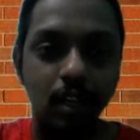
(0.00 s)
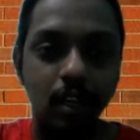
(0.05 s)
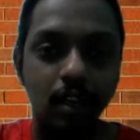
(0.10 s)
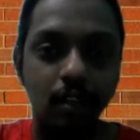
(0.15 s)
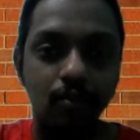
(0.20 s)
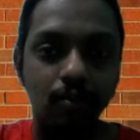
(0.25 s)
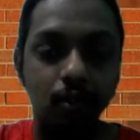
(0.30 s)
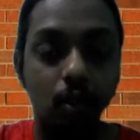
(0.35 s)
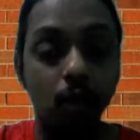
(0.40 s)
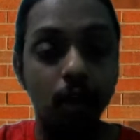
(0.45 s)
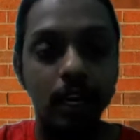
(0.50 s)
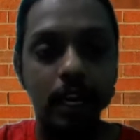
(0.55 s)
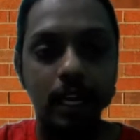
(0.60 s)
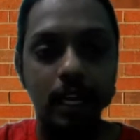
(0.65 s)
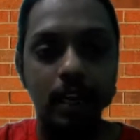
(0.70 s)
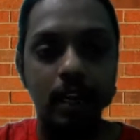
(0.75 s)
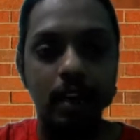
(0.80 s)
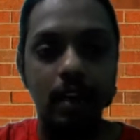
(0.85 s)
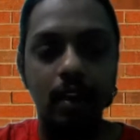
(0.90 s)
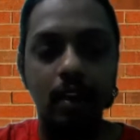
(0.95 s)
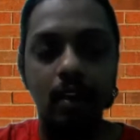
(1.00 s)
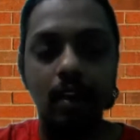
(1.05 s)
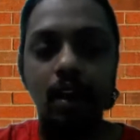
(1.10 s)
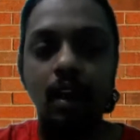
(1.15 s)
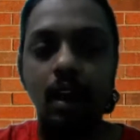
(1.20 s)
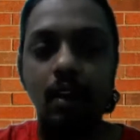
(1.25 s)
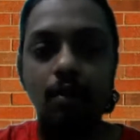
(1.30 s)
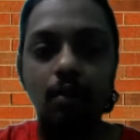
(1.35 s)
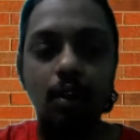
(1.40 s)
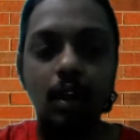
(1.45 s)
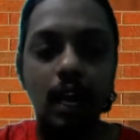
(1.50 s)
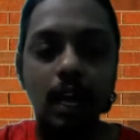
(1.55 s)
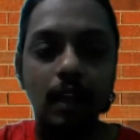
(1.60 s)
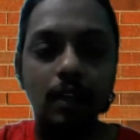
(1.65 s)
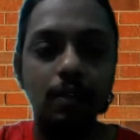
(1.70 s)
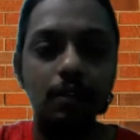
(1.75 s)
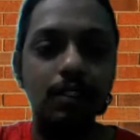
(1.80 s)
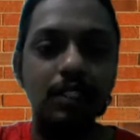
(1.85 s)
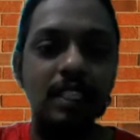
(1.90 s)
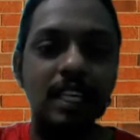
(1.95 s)
14. I would like to
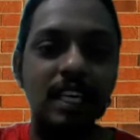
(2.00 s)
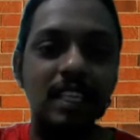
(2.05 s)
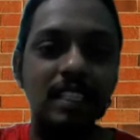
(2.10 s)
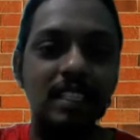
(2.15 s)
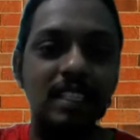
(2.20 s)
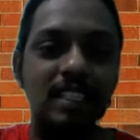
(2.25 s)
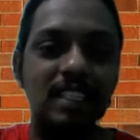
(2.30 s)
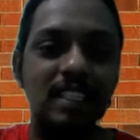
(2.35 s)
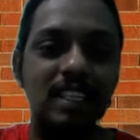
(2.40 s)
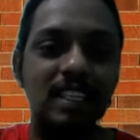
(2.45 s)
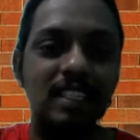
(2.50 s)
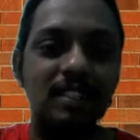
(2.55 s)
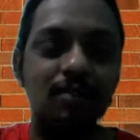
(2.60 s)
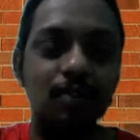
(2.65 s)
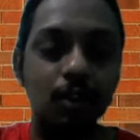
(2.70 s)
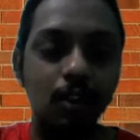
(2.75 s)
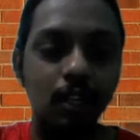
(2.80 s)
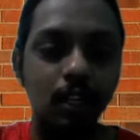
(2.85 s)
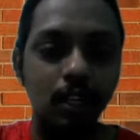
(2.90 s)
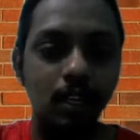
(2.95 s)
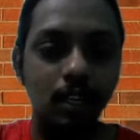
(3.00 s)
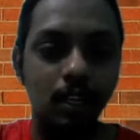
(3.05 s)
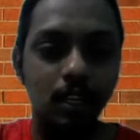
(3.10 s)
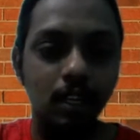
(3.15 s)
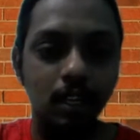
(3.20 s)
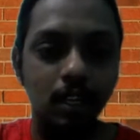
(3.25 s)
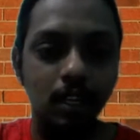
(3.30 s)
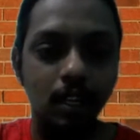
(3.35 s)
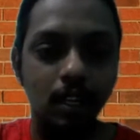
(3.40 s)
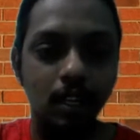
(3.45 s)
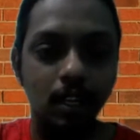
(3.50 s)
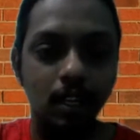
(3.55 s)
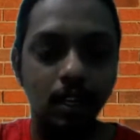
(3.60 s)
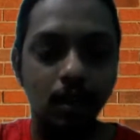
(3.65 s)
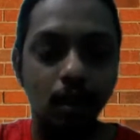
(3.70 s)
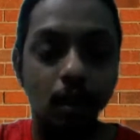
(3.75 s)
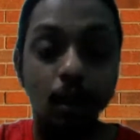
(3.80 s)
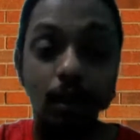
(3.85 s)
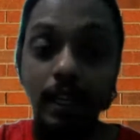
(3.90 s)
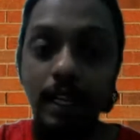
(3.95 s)
say it's for the
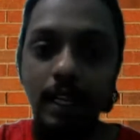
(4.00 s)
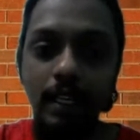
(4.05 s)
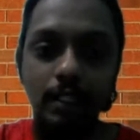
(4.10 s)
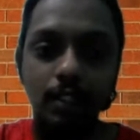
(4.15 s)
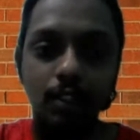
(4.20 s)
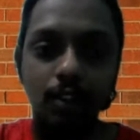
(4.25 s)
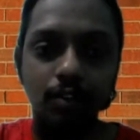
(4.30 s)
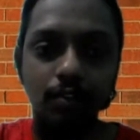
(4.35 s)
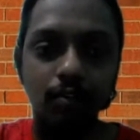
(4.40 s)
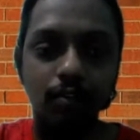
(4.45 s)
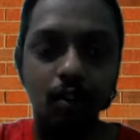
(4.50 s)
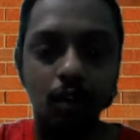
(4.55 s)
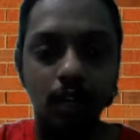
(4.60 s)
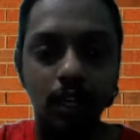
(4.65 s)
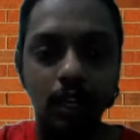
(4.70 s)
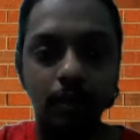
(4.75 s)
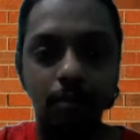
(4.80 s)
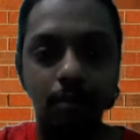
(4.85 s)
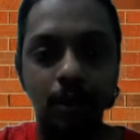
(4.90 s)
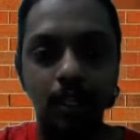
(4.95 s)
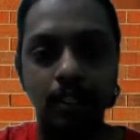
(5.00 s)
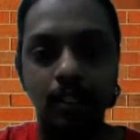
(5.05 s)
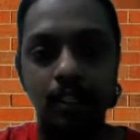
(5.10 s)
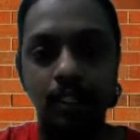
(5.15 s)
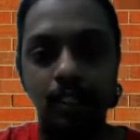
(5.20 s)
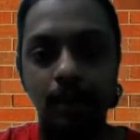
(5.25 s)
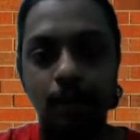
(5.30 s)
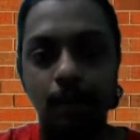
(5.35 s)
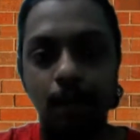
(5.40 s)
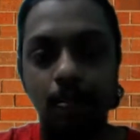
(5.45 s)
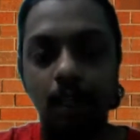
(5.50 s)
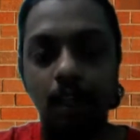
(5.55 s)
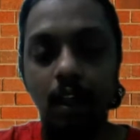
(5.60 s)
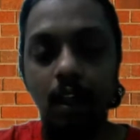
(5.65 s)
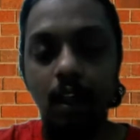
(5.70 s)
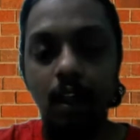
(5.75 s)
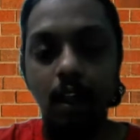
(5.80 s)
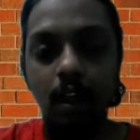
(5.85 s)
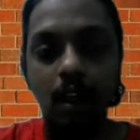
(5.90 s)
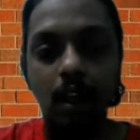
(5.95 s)
audience of 14 plus.
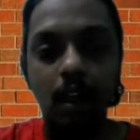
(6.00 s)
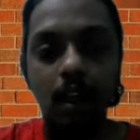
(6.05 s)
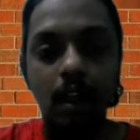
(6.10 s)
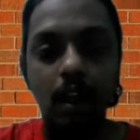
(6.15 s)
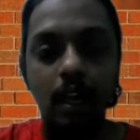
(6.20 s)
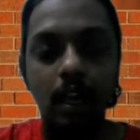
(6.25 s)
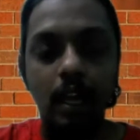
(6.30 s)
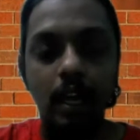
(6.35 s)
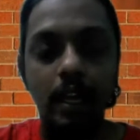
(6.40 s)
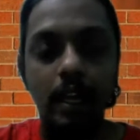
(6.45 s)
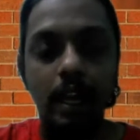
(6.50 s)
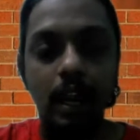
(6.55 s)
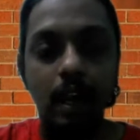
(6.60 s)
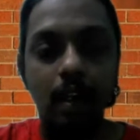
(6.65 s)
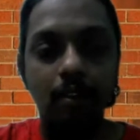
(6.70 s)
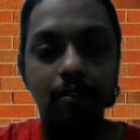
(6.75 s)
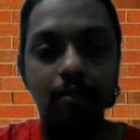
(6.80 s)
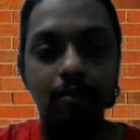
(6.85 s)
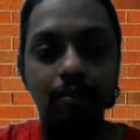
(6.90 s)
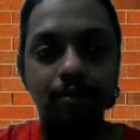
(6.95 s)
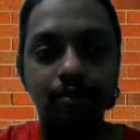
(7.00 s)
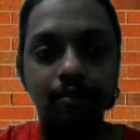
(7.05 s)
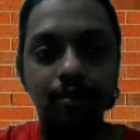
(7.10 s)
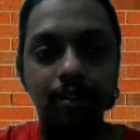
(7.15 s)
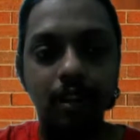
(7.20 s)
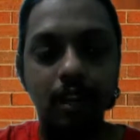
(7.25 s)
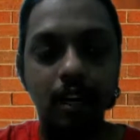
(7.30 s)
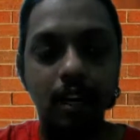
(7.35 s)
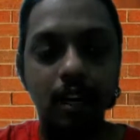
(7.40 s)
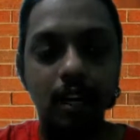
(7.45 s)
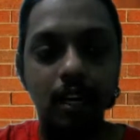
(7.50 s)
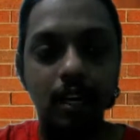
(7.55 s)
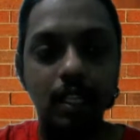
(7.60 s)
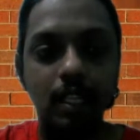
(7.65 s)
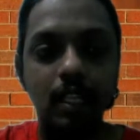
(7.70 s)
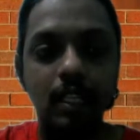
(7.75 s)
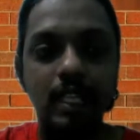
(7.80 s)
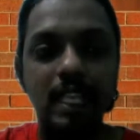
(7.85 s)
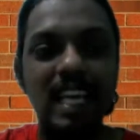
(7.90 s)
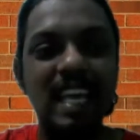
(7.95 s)
Now,
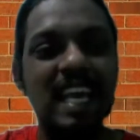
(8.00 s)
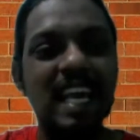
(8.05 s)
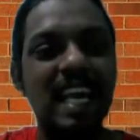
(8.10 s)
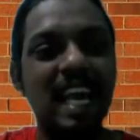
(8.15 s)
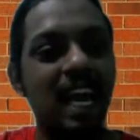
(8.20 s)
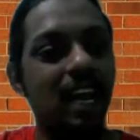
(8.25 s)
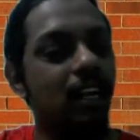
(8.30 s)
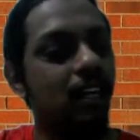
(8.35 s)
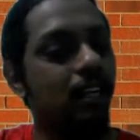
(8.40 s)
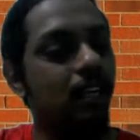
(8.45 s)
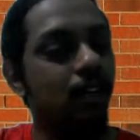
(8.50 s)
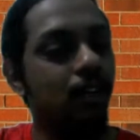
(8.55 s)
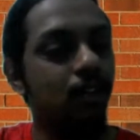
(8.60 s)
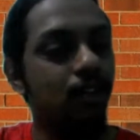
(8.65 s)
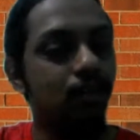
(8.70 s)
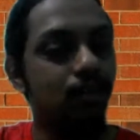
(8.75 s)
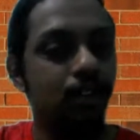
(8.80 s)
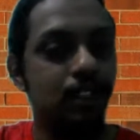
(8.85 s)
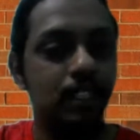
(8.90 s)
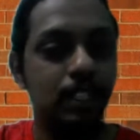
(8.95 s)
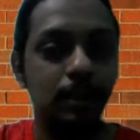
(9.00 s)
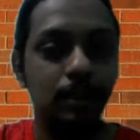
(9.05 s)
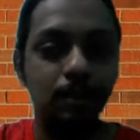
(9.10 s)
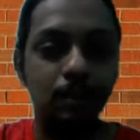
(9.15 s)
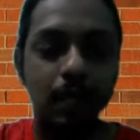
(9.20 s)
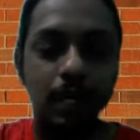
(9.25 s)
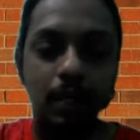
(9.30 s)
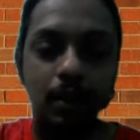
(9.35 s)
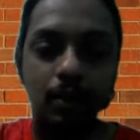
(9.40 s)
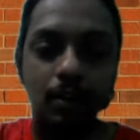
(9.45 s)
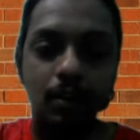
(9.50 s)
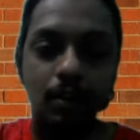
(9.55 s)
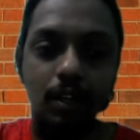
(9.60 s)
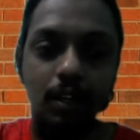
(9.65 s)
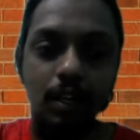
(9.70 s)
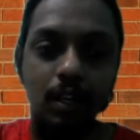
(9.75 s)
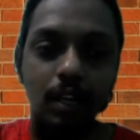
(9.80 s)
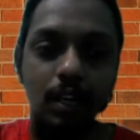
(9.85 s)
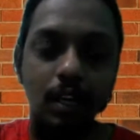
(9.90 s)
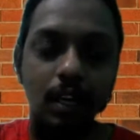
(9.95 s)
the content of this
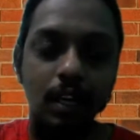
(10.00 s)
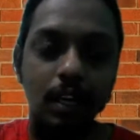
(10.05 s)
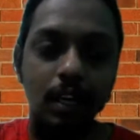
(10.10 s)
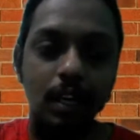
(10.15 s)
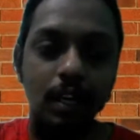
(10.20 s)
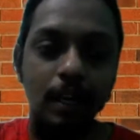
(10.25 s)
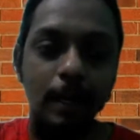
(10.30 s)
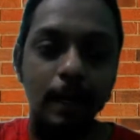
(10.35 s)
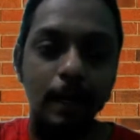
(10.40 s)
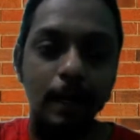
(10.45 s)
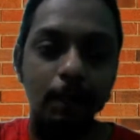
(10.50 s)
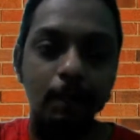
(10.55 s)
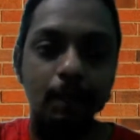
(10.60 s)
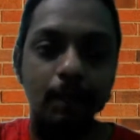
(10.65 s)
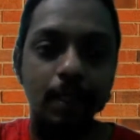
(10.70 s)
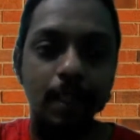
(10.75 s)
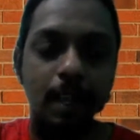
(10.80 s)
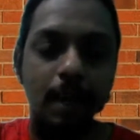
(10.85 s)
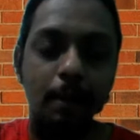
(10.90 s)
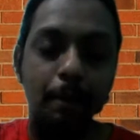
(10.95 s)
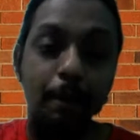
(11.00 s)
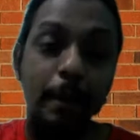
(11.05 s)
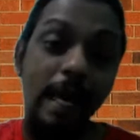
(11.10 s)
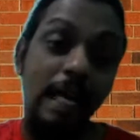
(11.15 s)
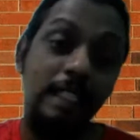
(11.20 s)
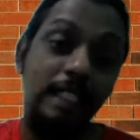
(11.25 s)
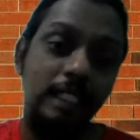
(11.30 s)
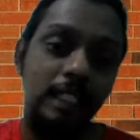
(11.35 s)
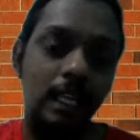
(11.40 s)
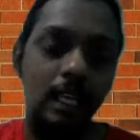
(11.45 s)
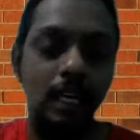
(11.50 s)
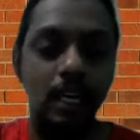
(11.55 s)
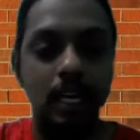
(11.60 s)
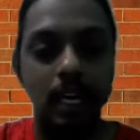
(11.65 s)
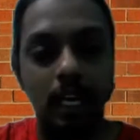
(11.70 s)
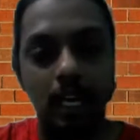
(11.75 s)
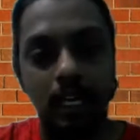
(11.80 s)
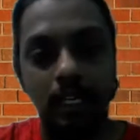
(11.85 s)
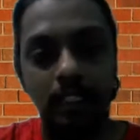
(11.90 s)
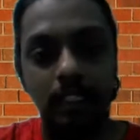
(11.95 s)
particular master
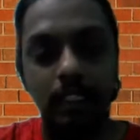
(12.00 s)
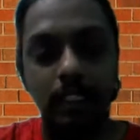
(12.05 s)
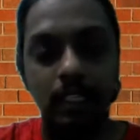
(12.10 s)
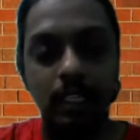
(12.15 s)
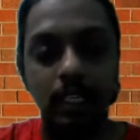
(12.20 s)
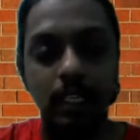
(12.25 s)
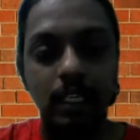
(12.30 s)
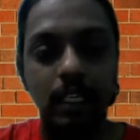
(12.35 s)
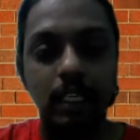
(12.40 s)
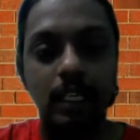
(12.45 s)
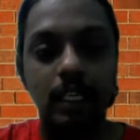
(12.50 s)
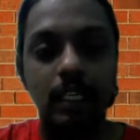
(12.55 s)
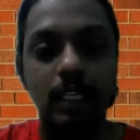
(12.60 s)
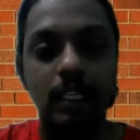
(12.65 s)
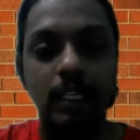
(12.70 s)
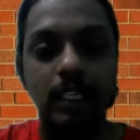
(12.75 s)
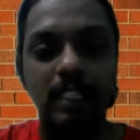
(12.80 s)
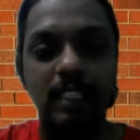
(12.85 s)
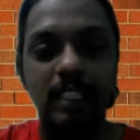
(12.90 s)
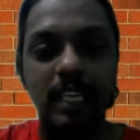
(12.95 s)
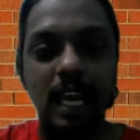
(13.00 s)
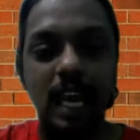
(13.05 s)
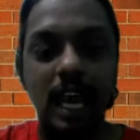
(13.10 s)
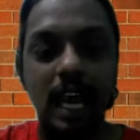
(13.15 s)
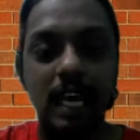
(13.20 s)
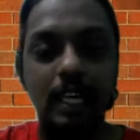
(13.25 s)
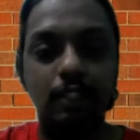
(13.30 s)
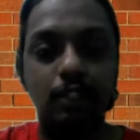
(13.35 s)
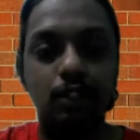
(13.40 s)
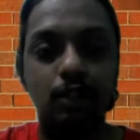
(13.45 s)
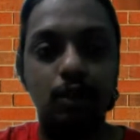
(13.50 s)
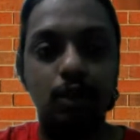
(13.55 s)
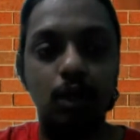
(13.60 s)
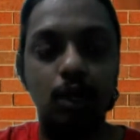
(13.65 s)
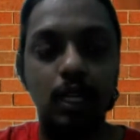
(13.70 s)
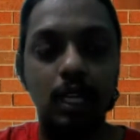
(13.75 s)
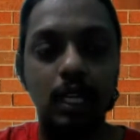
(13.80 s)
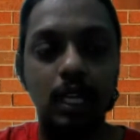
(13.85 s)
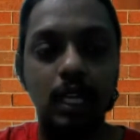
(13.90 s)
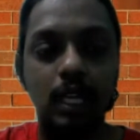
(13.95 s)
class is
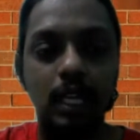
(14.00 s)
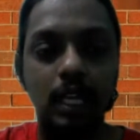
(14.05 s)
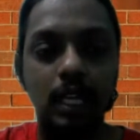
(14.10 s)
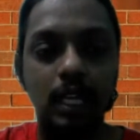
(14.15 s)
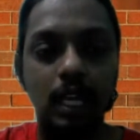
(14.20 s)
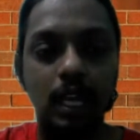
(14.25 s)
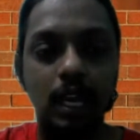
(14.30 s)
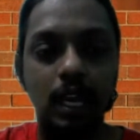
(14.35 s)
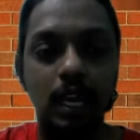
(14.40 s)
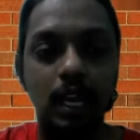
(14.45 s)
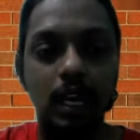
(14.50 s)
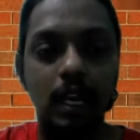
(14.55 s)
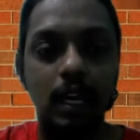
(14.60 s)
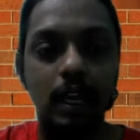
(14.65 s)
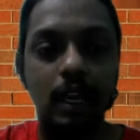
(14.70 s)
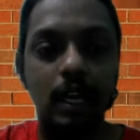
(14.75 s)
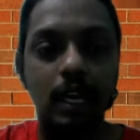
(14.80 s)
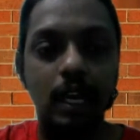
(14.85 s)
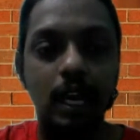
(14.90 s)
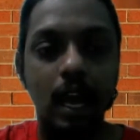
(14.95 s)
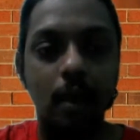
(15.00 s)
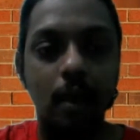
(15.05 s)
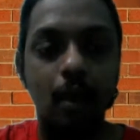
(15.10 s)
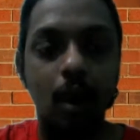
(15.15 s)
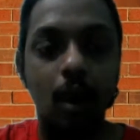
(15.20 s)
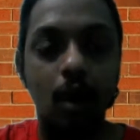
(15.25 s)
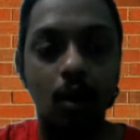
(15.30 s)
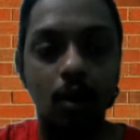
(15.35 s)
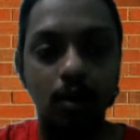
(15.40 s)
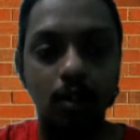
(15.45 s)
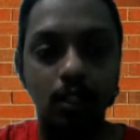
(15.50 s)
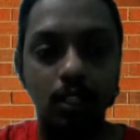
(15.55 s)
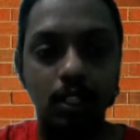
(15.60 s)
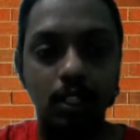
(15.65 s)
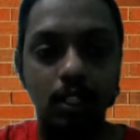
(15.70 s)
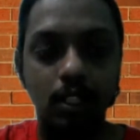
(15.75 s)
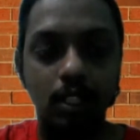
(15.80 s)
actually about